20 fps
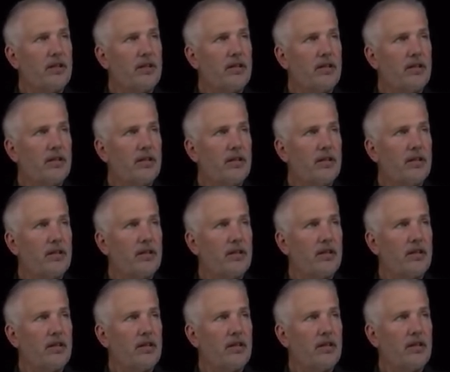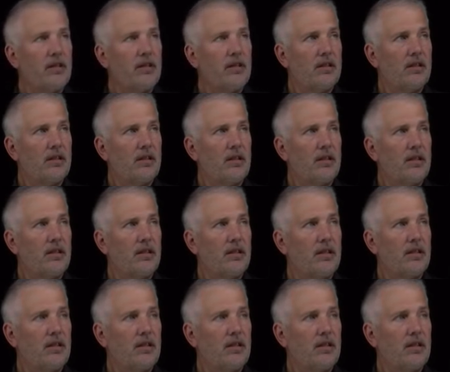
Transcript: Nobody speaks.